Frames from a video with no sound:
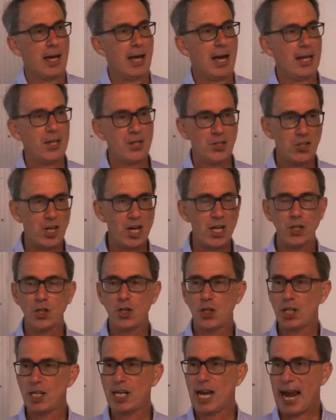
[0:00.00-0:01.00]
and said
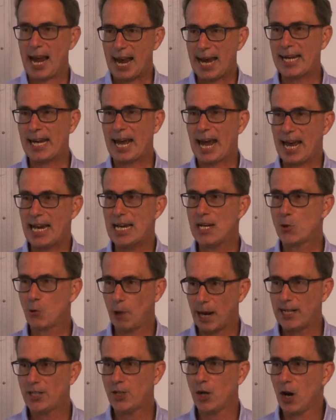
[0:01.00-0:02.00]
she had a
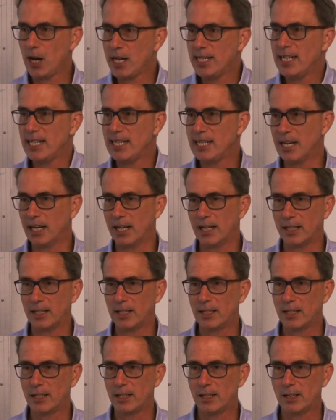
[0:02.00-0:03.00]
great idea
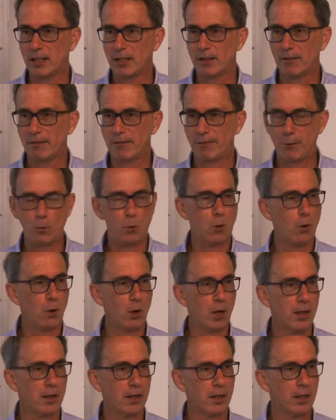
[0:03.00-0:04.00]

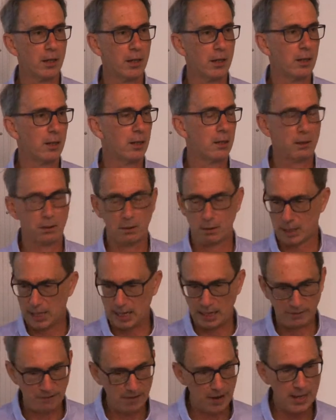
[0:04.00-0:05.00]
for
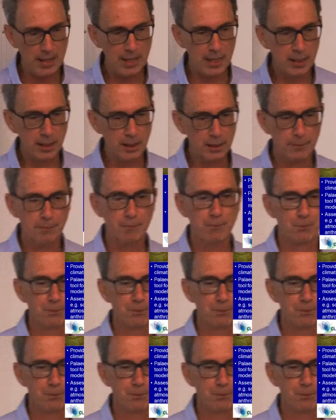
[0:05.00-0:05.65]
getting funding